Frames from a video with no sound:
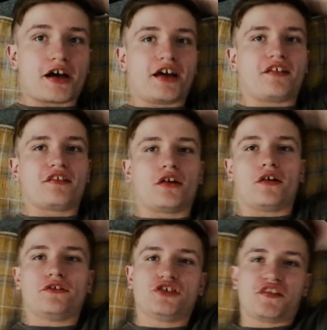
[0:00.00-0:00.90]
Okay, so
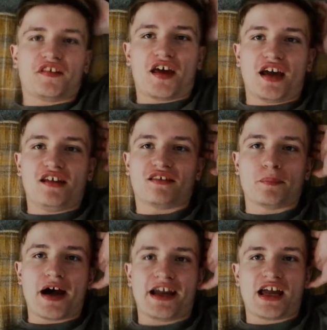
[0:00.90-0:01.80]
I've just ate
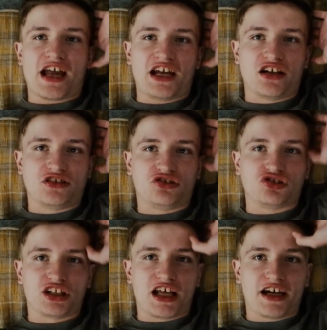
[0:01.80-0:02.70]
my angel
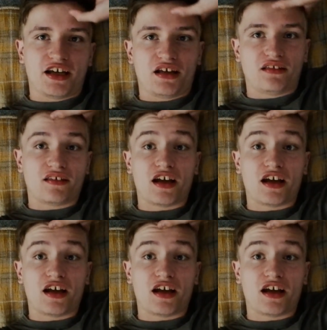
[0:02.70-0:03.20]
delight.